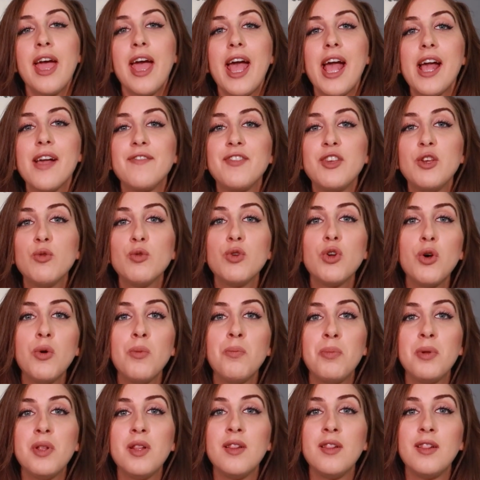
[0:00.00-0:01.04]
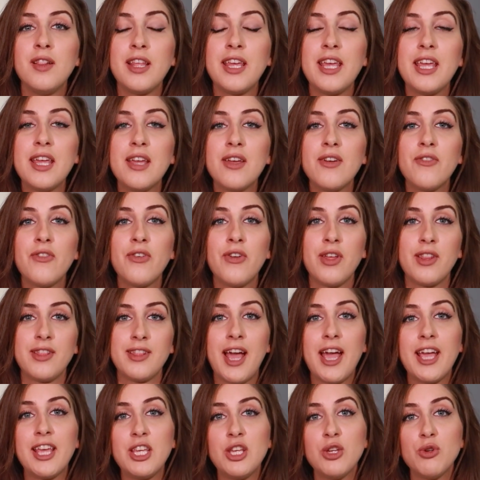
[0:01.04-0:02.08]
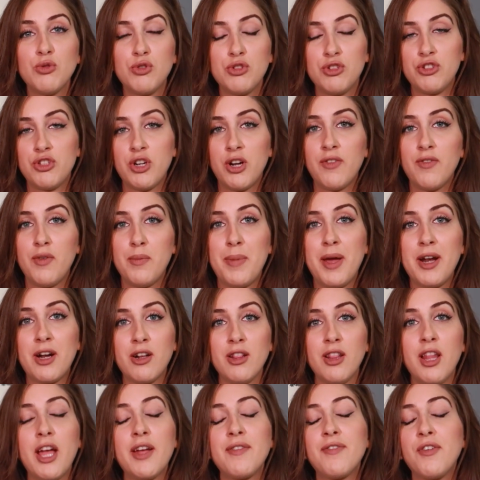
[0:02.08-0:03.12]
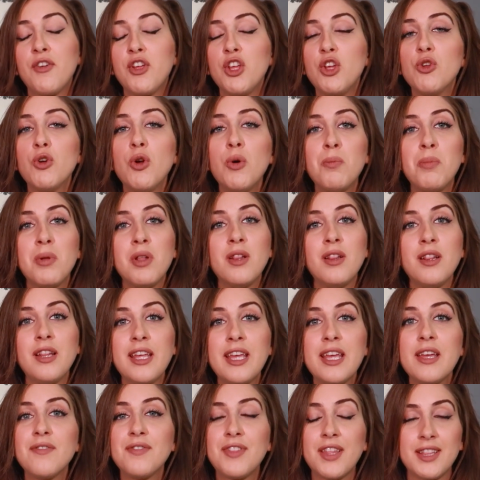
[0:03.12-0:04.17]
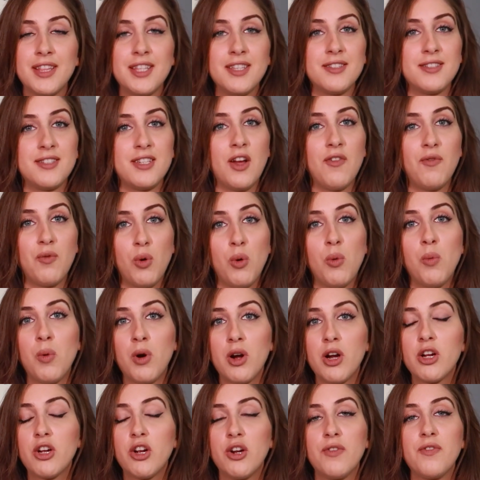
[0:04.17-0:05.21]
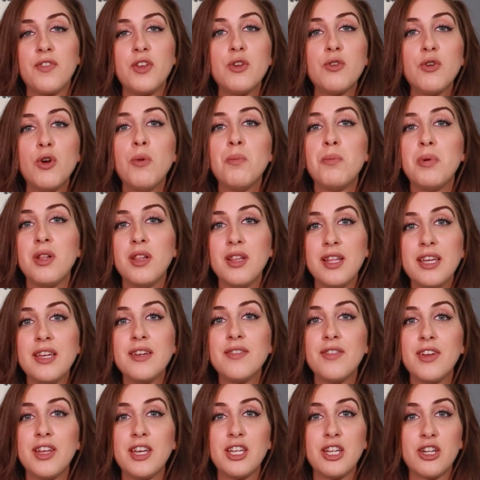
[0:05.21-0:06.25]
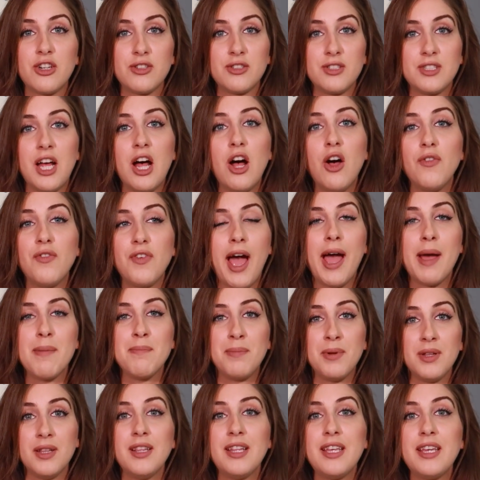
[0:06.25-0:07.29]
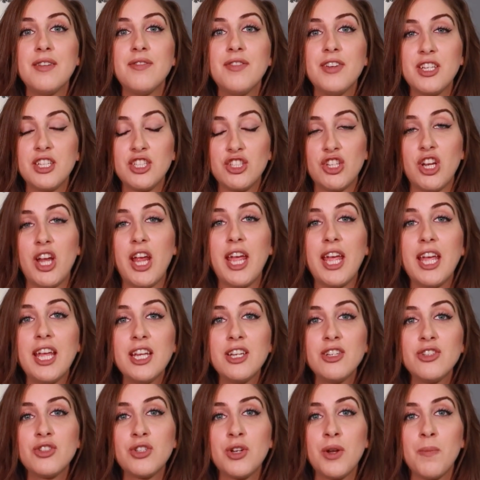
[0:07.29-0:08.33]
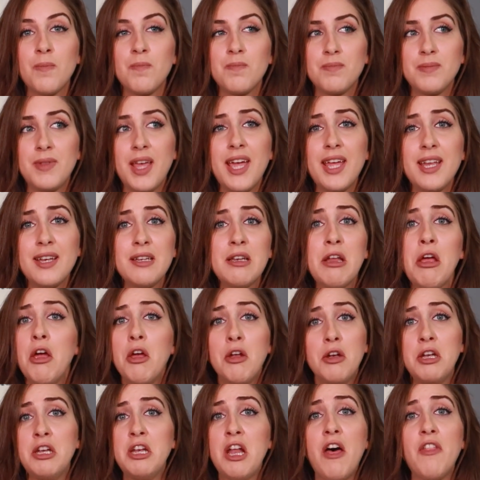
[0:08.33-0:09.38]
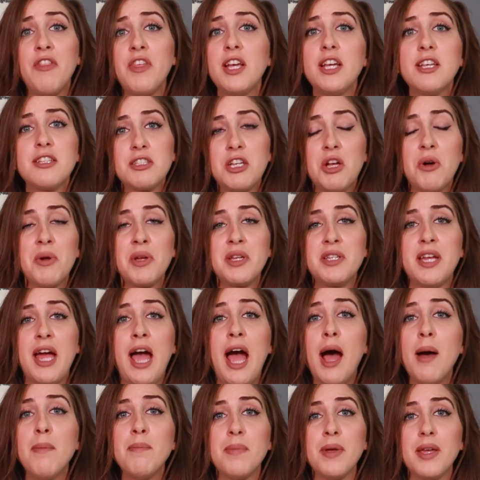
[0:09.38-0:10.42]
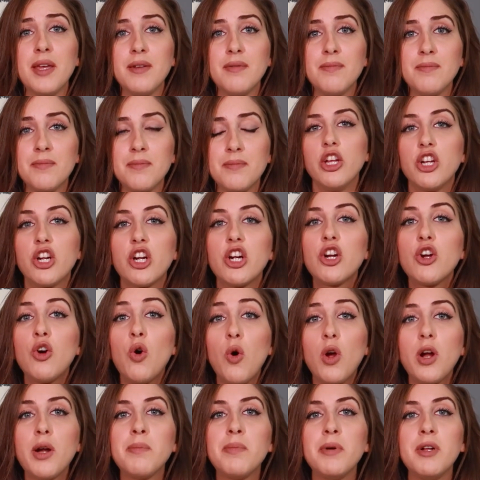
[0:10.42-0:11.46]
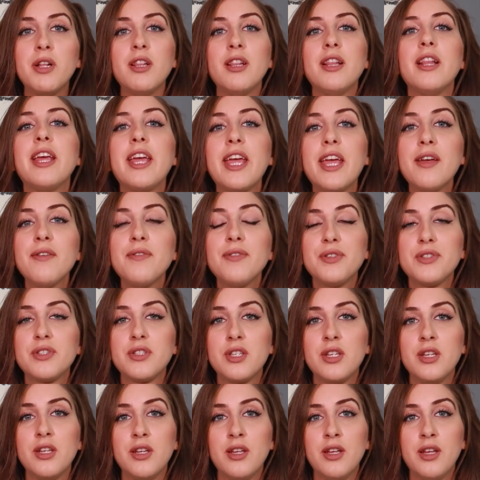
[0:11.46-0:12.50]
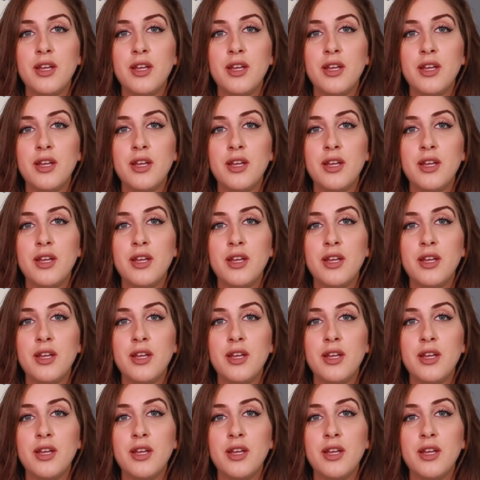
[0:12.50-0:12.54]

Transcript: if you don't believe that you deserve a better life, or you don't believe that this stuff will work, or if you don't believe in yourself and believe in change, then nothing is going to happen. Your core beliefs